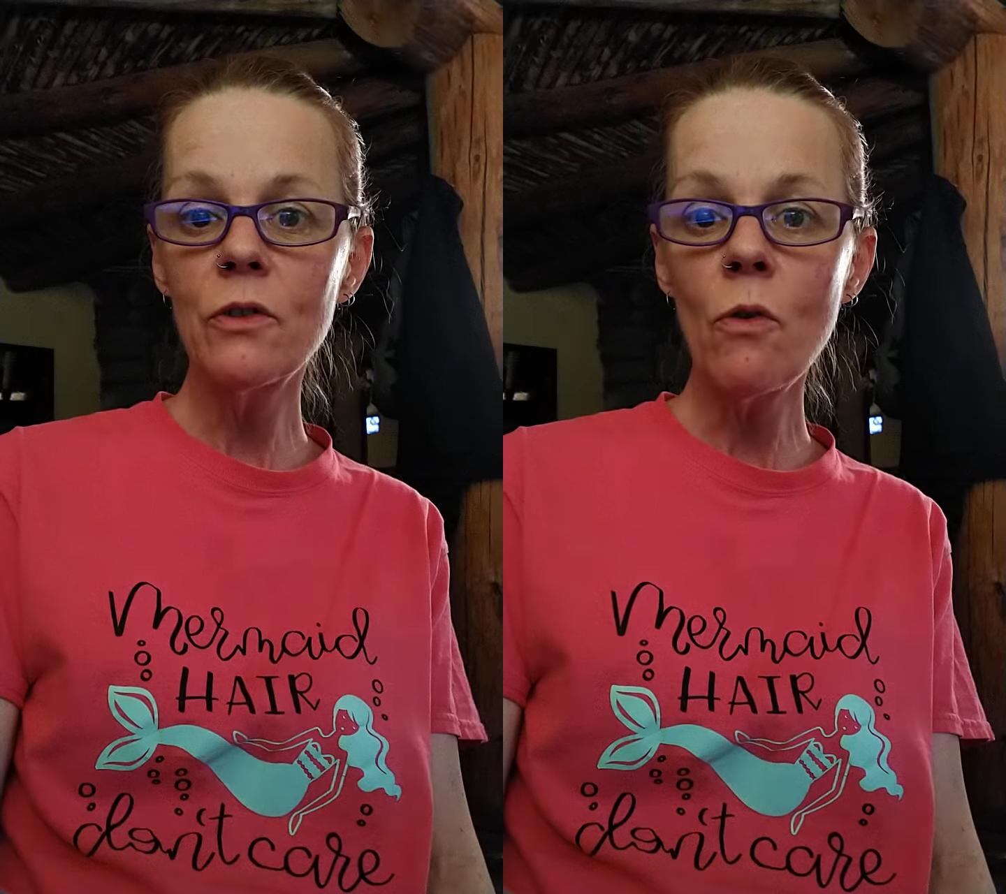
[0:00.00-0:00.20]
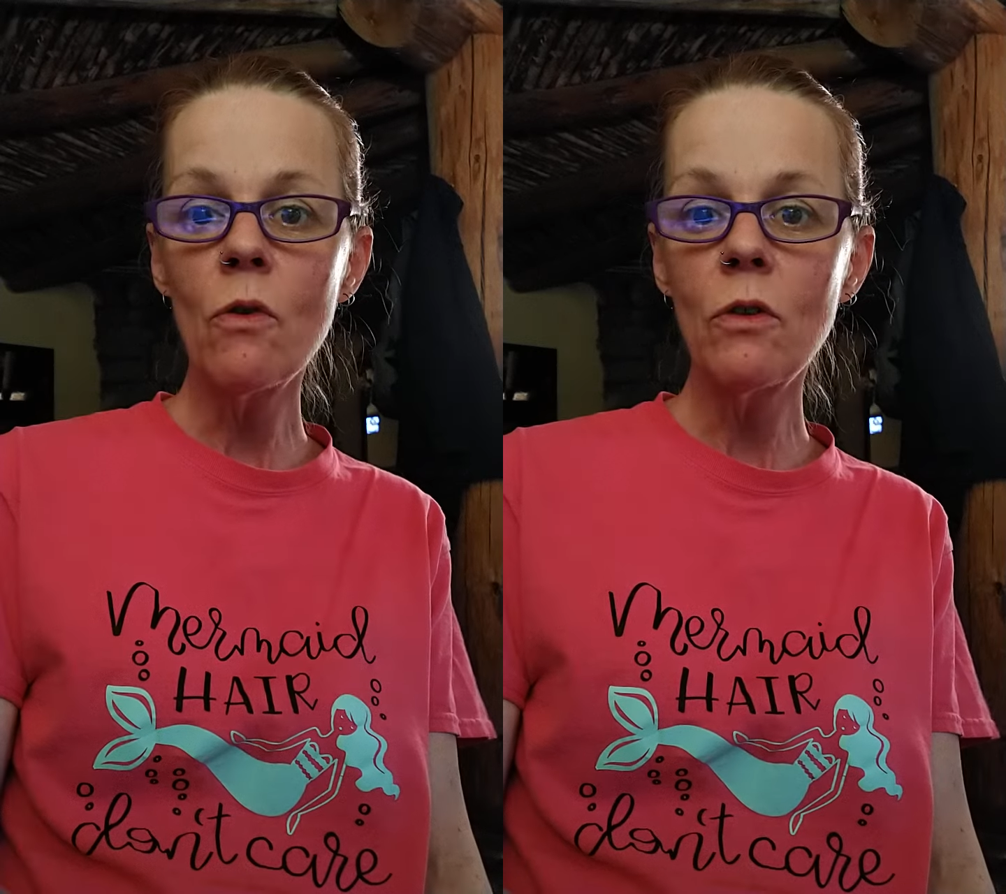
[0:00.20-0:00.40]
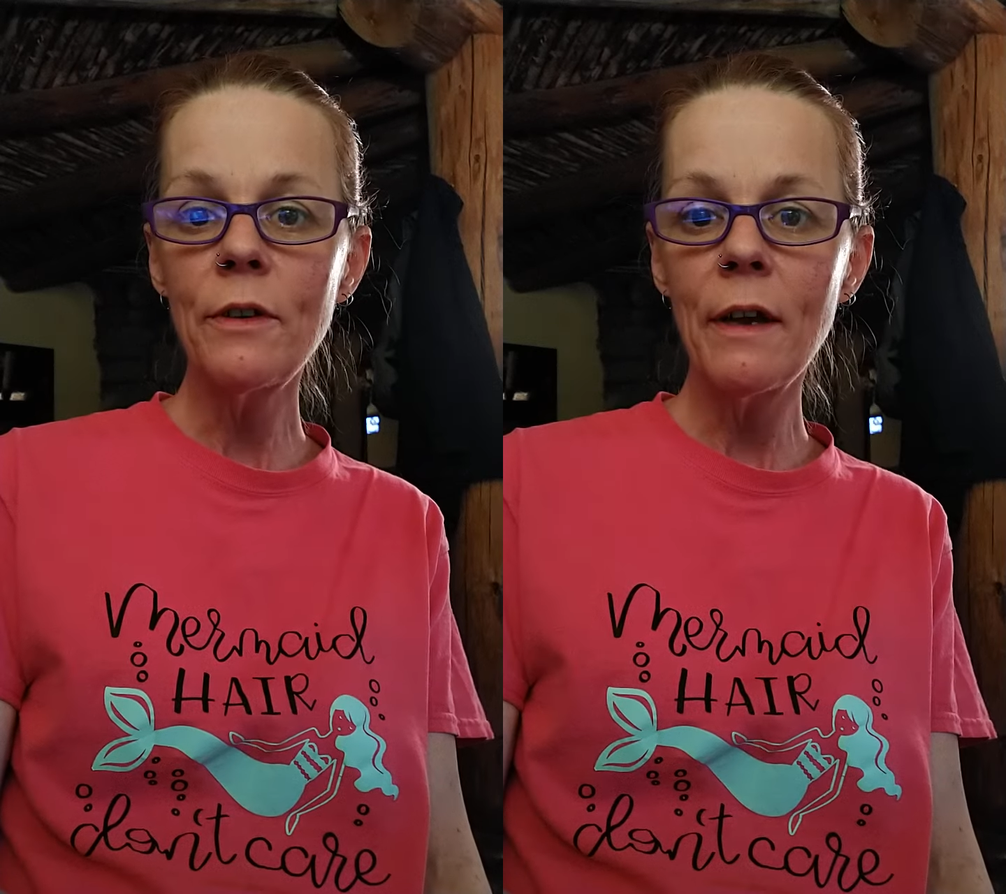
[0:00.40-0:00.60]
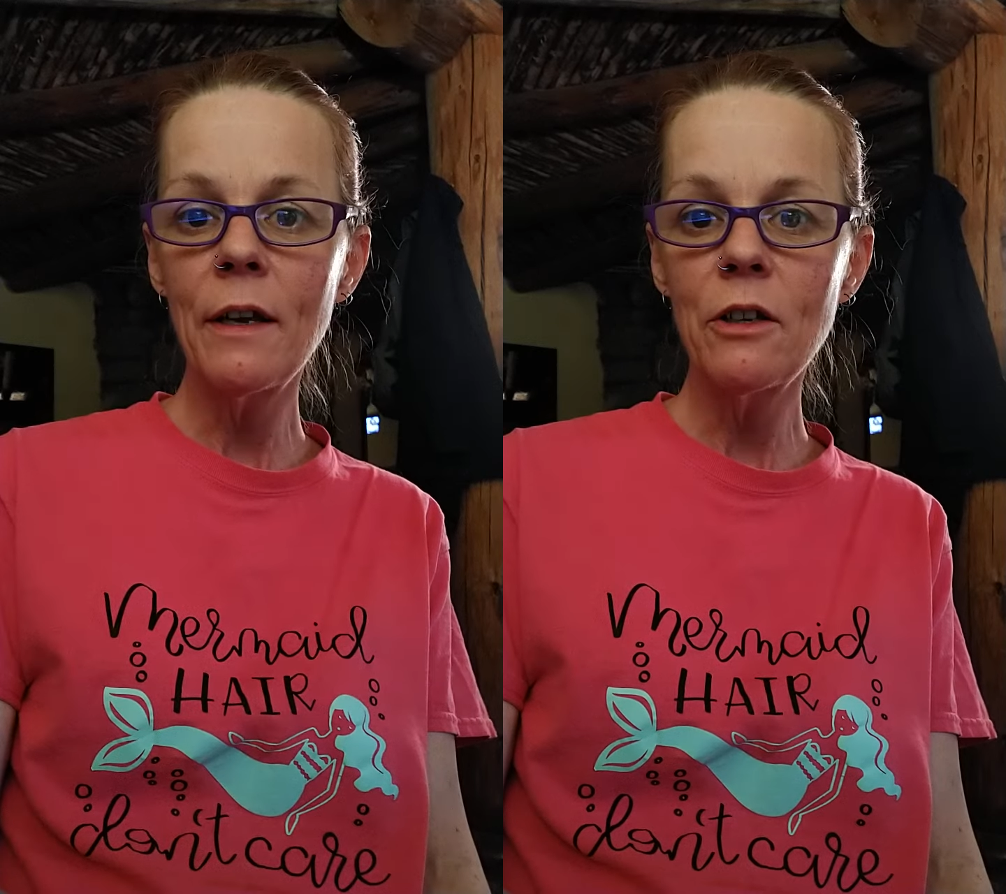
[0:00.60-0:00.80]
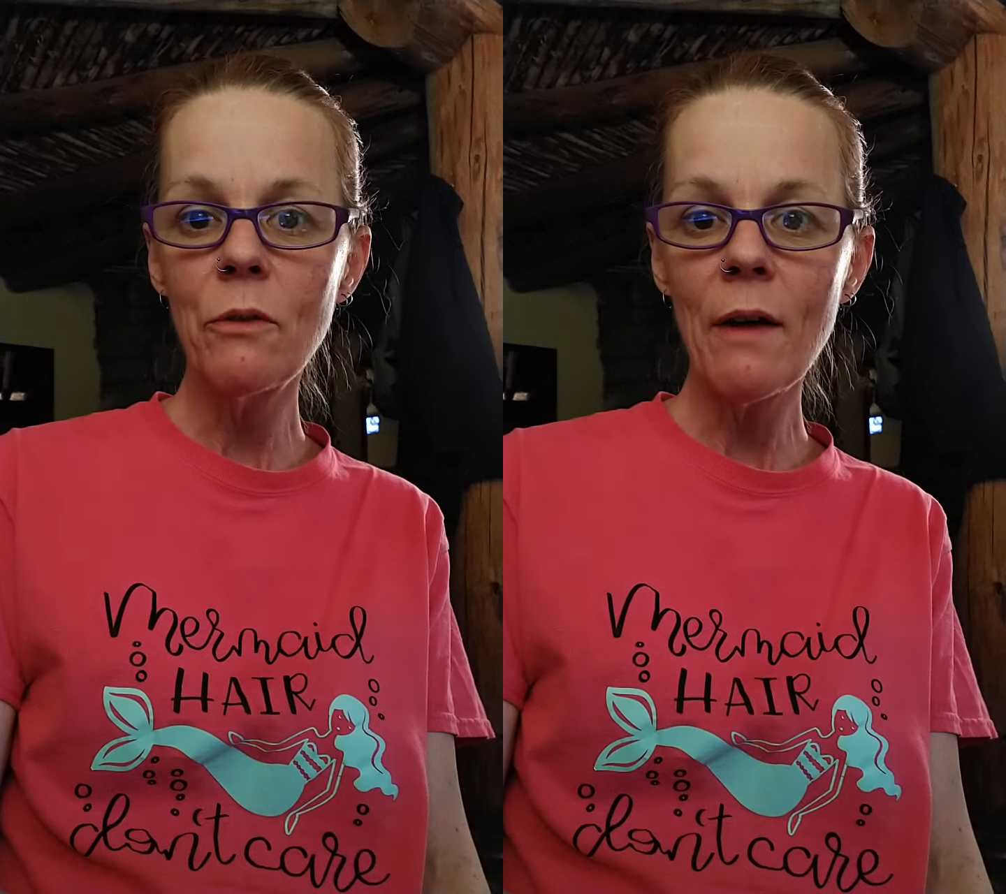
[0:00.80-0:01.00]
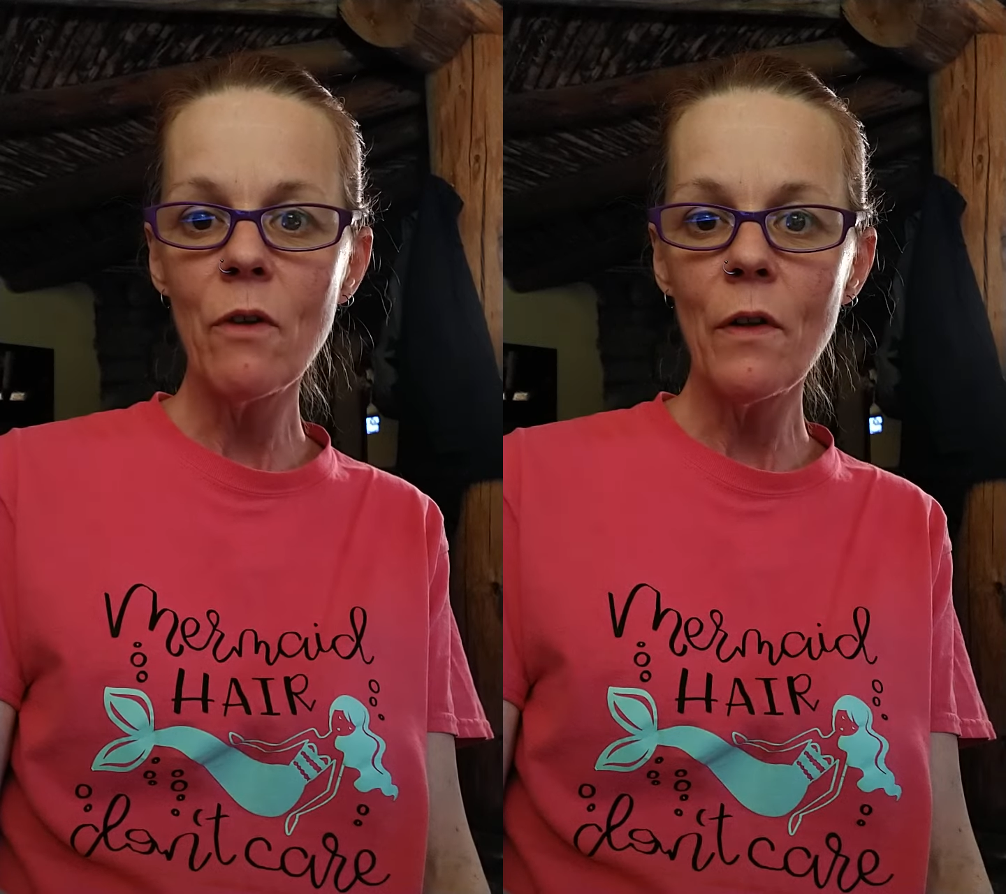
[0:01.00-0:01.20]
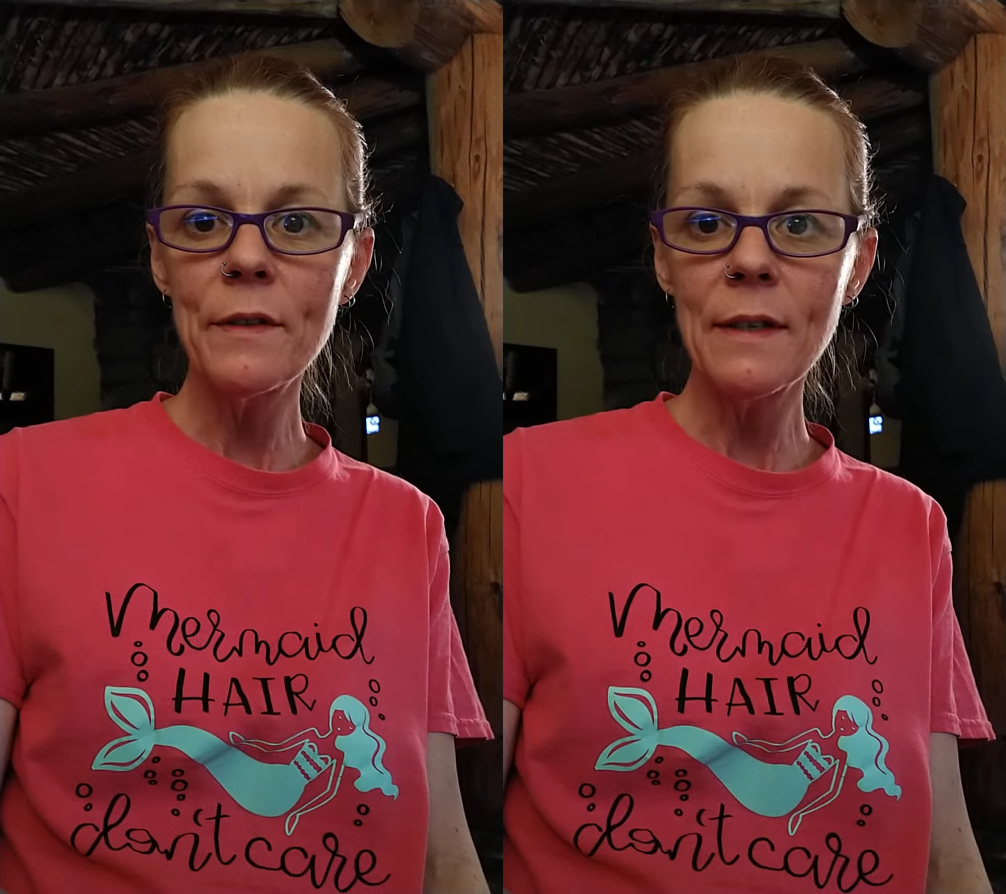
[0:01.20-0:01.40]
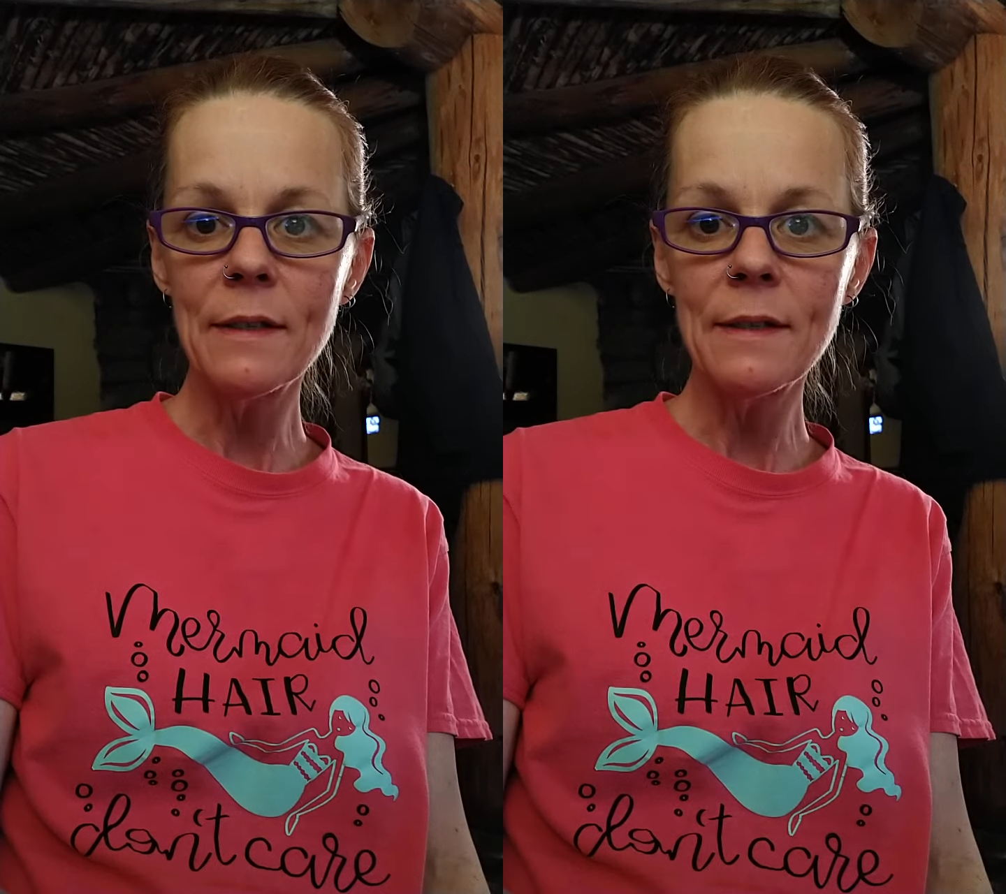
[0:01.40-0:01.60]
old and you have all
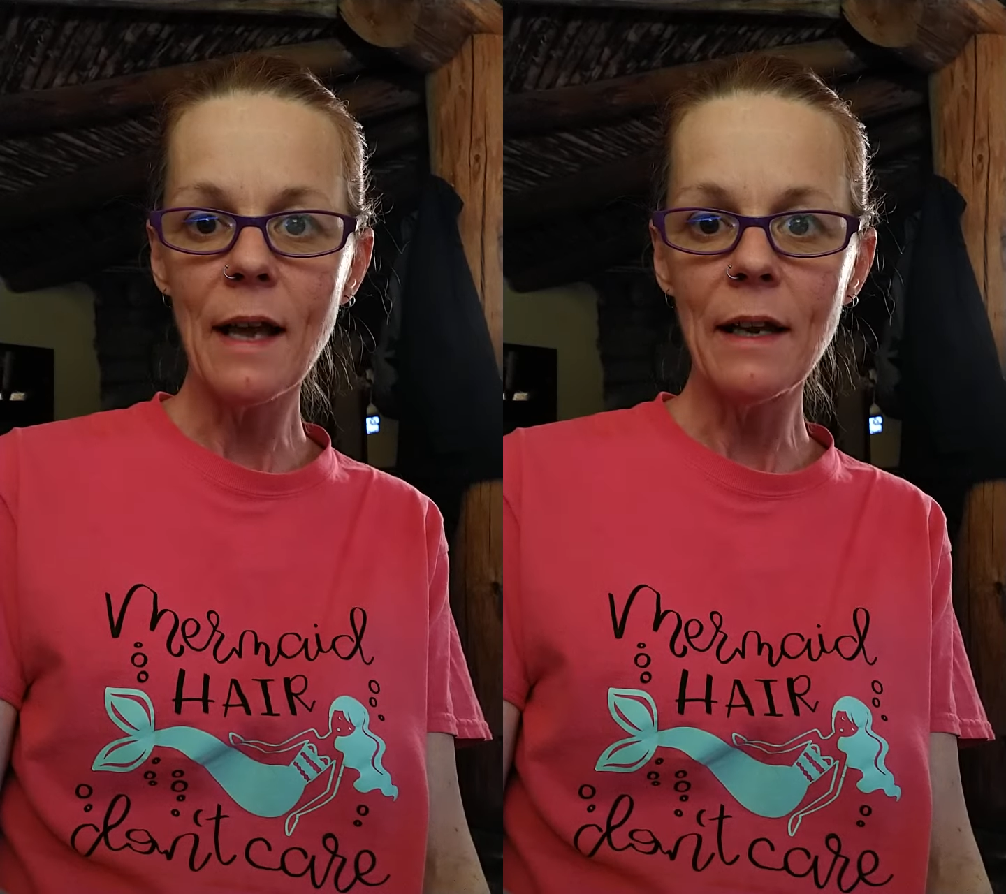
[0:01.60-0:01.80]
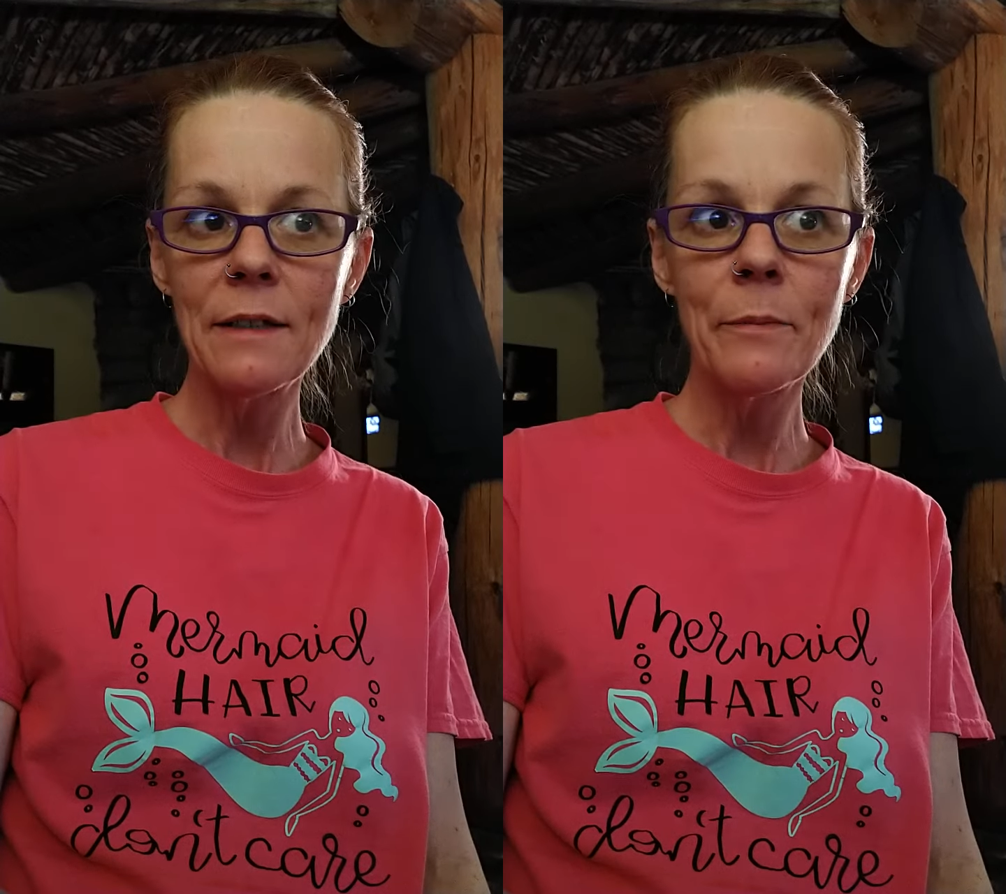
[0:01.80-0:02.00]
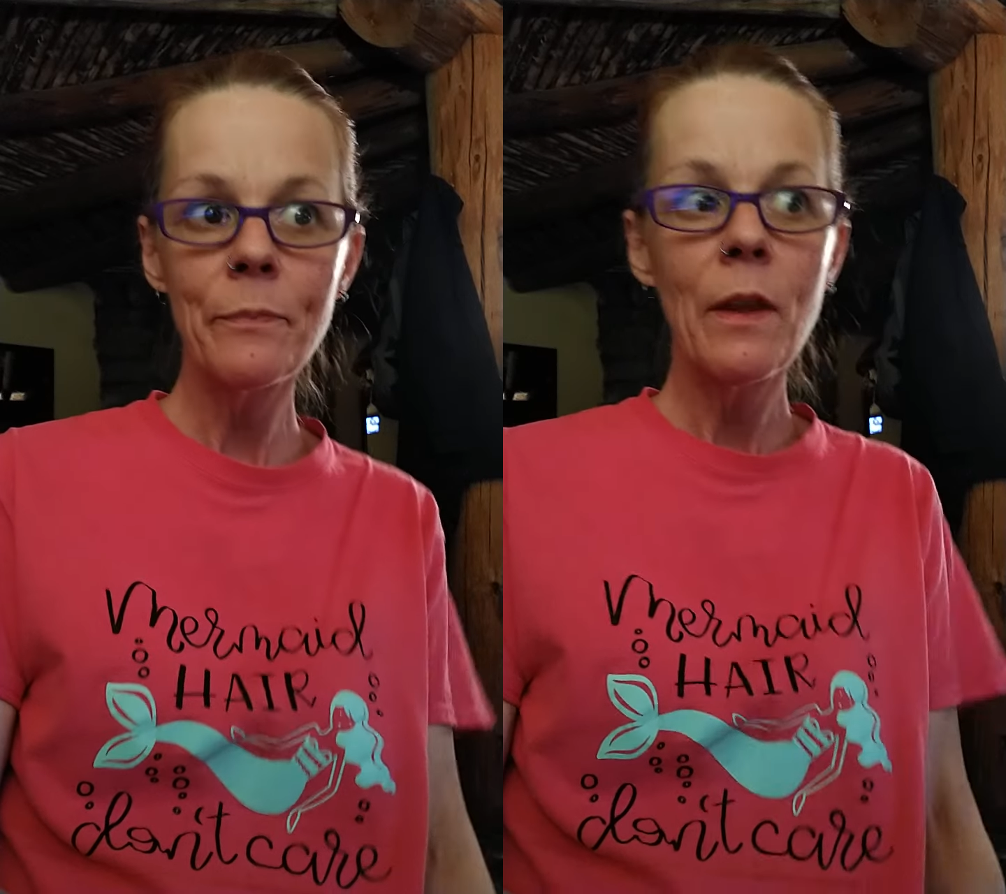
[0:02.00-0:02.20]
this insight.